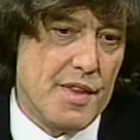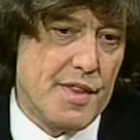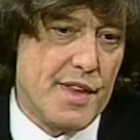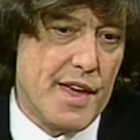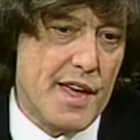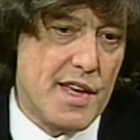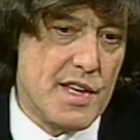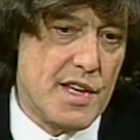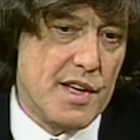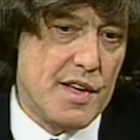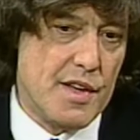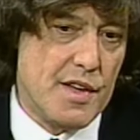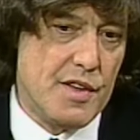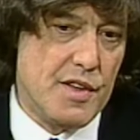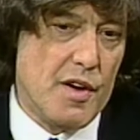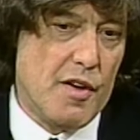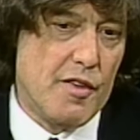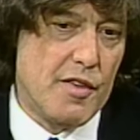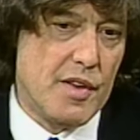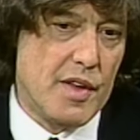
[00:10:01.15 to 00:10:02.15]
There,
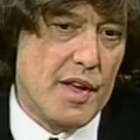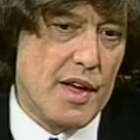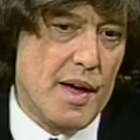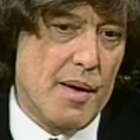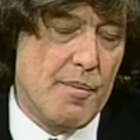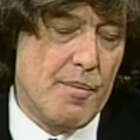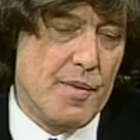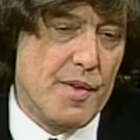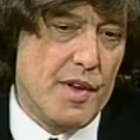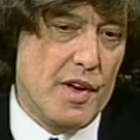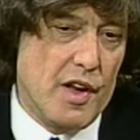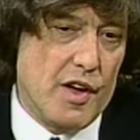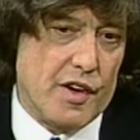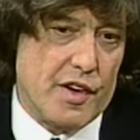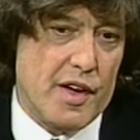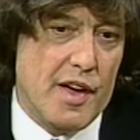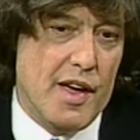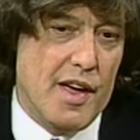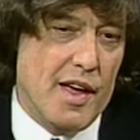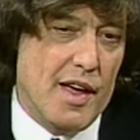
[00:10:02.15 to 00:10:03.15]
um, look,
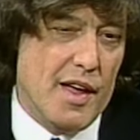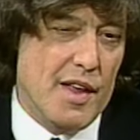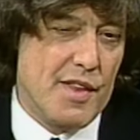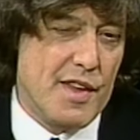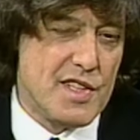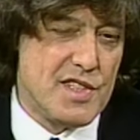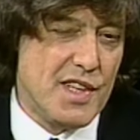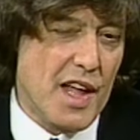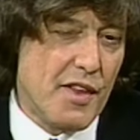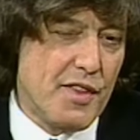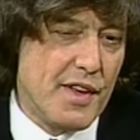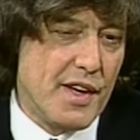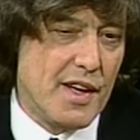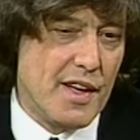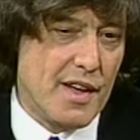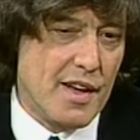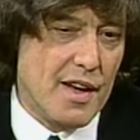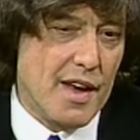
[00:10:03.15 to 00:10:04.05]
there's nothing